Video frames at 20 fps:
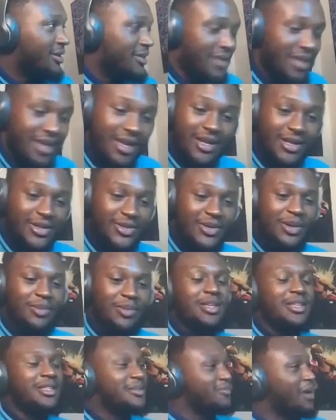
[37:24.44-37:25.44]
Yeah, that's what I
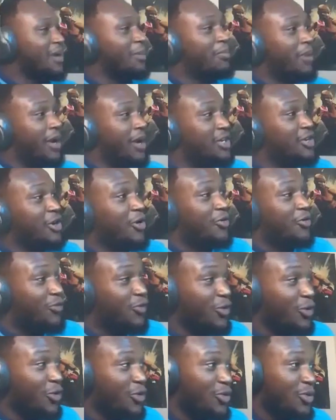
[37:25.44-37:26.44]
mean. It's mad, but you don't
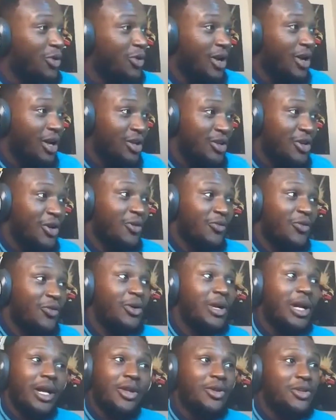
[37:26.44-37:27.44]
feel
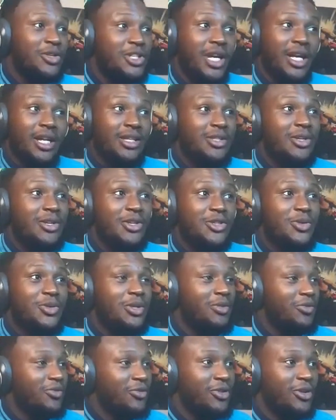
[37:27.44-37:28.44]
like you're chatting to a
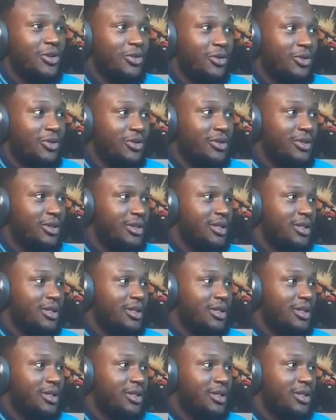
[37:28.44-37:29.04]
23-year-old.